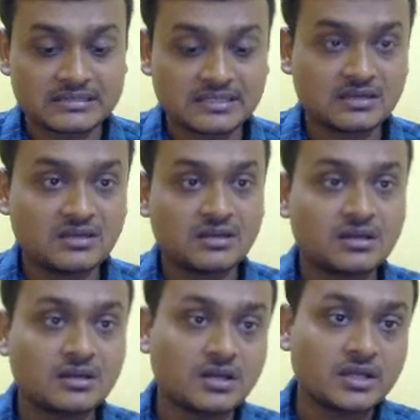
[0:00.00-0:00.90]
answer.
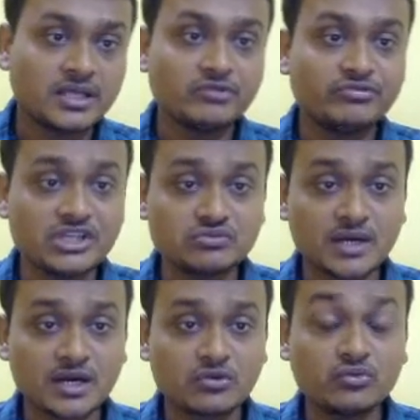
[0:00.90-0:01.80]
In which
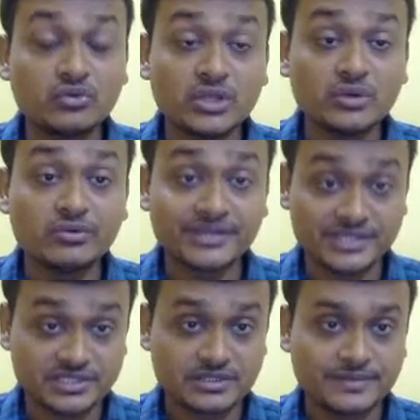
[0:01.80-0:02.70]
work do you
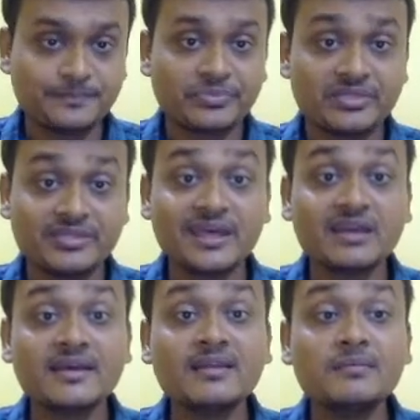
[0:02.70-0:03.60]
read? There
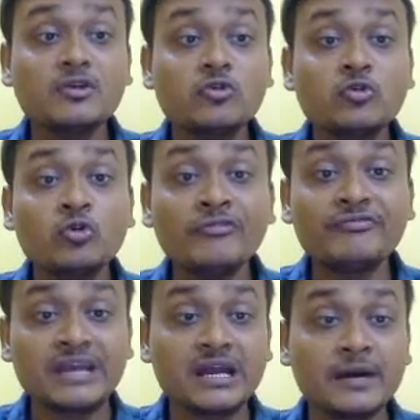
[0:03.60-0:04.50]
can be no
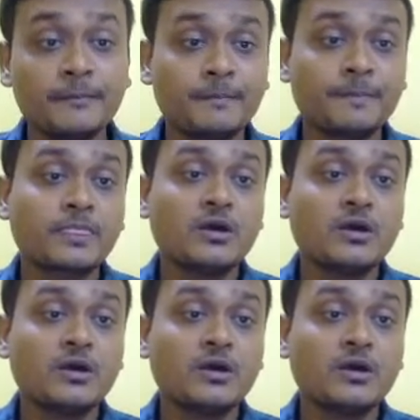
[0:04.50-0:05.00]
freedom